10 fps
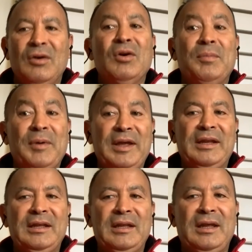
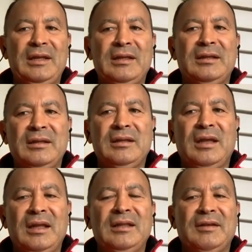albeit in
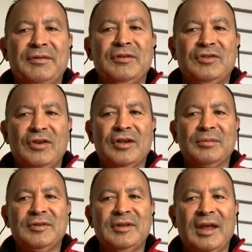different
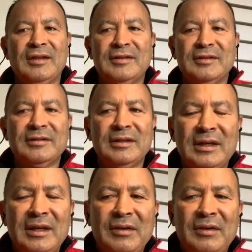circumstances,